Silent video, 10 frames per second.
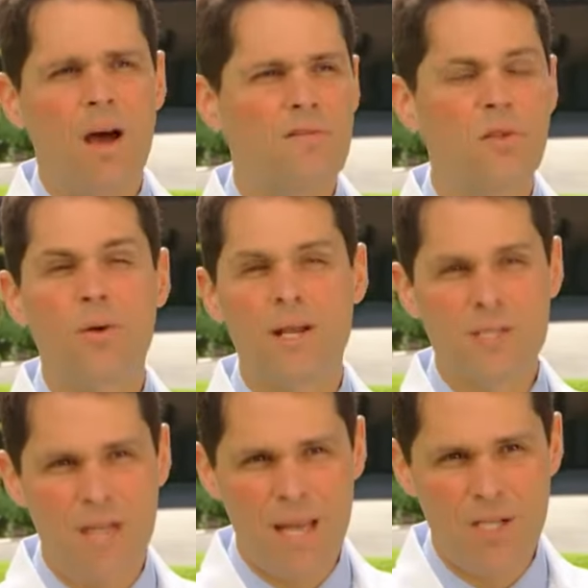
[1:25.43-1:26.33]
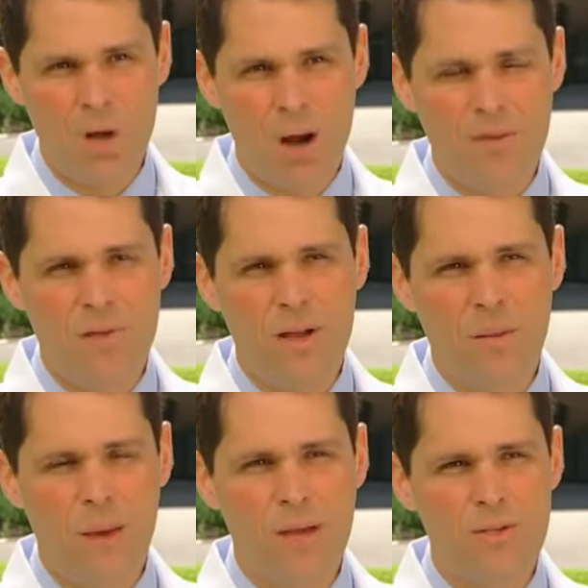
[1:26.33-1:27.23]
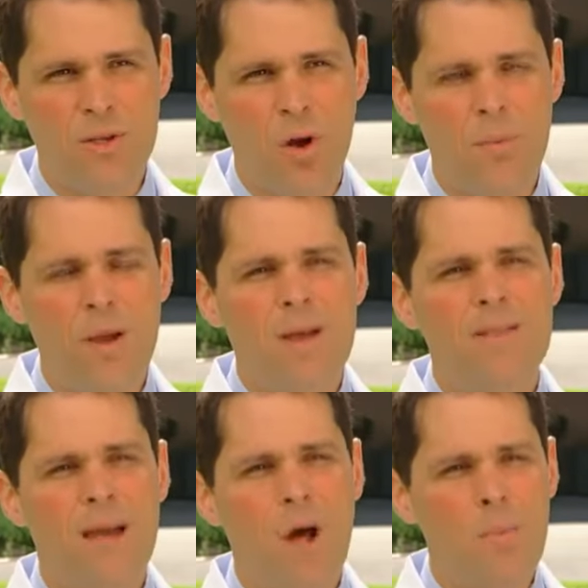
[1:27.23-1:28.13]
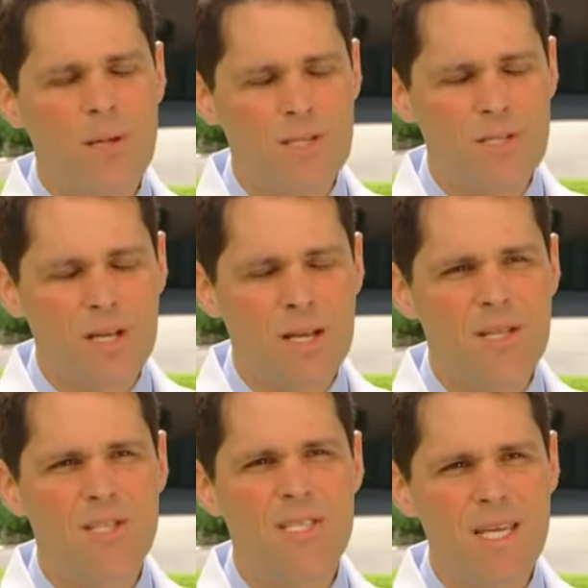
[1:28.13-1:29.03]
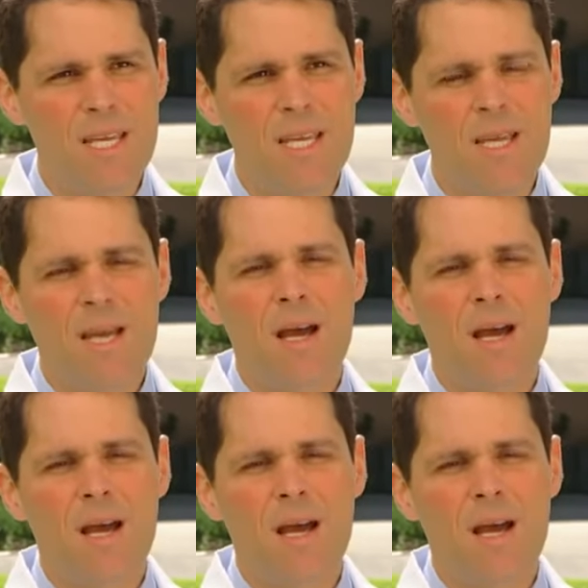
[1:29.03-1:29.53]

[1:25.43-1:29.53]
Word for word: fluorescent angiography on the microscope to help us see